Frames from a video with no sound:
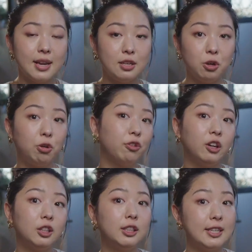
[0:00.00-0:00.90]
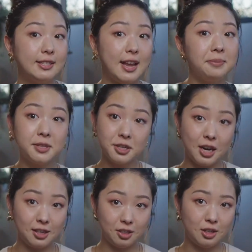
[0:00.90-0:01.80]
then you would follow the same
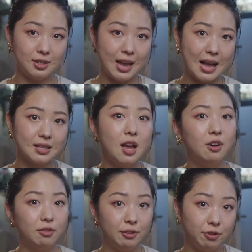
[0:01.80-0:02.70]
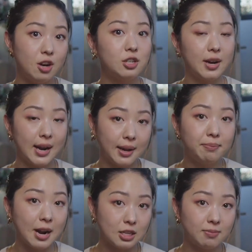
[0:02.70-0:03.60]
suggestions as refrigerating
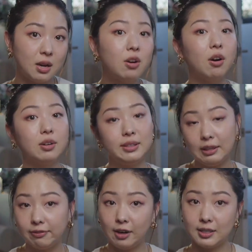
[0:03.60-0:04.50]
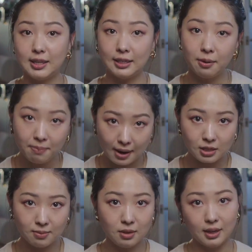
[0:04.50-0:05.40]
breast milk or defrosting your
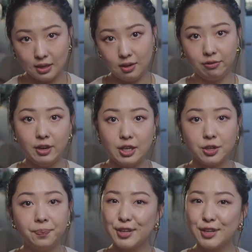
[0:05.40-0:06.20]
breast milk in the fridge.